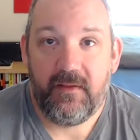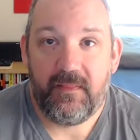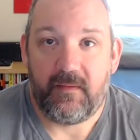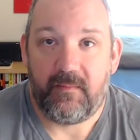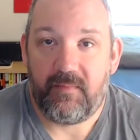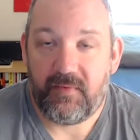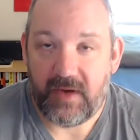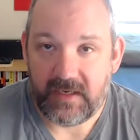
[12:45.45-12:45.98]

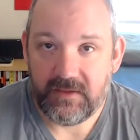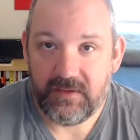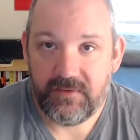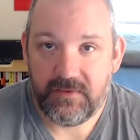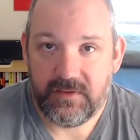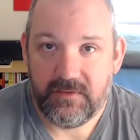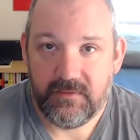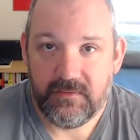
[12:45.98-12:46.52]
the
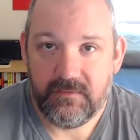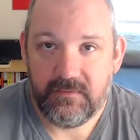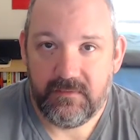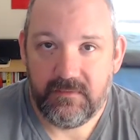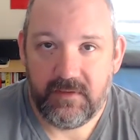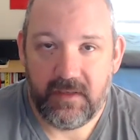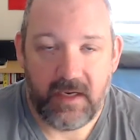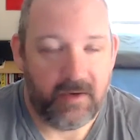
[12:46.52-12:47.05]
prelude
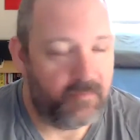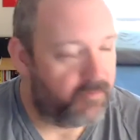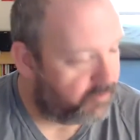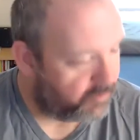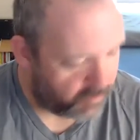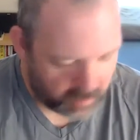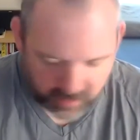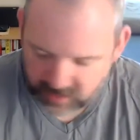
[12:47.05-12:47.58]
and
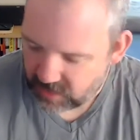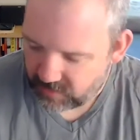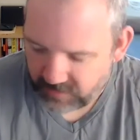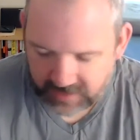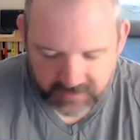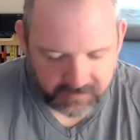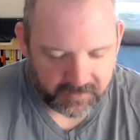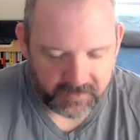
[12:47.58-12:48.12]
work our
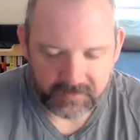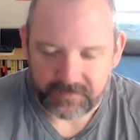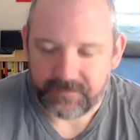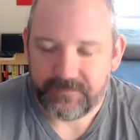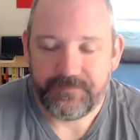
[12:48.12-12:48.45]
way through.